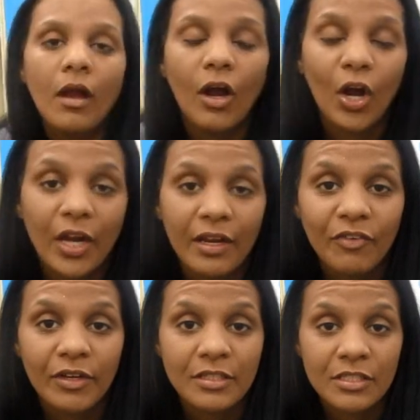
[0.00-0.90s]
Alright
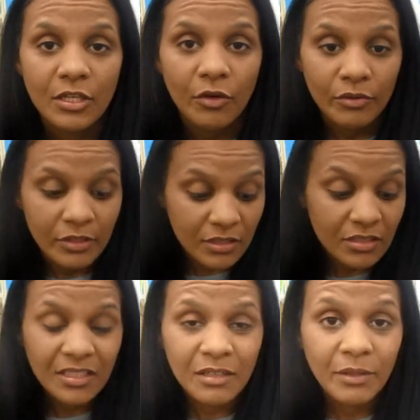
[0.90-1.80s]
friends, so this is
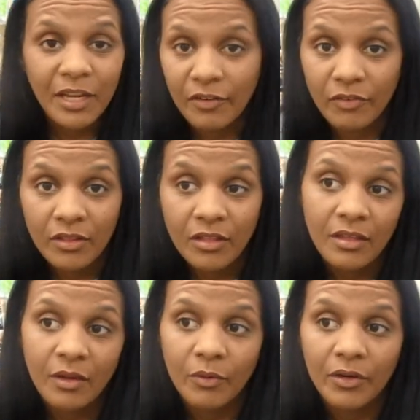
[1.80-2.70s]
going to be everything
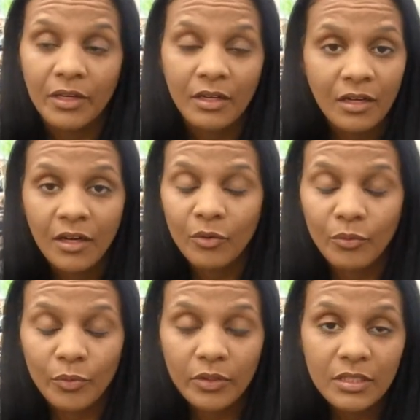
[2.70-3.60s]
that we're getting.
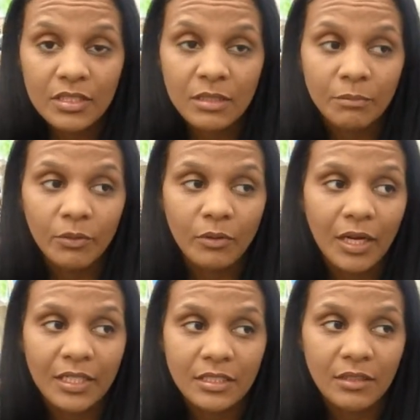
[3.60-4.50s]
Really simple.
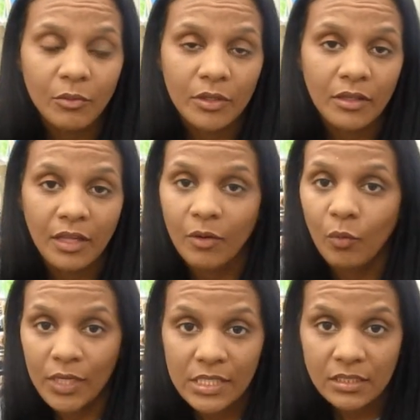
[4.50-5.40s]
I didn't want to like
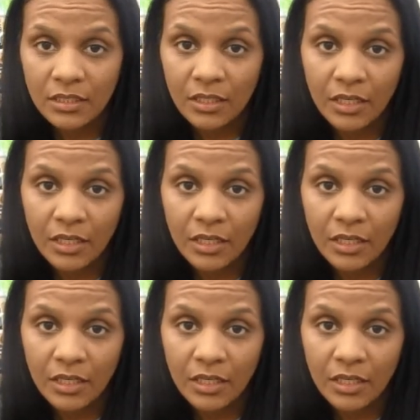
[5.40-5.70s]
waste any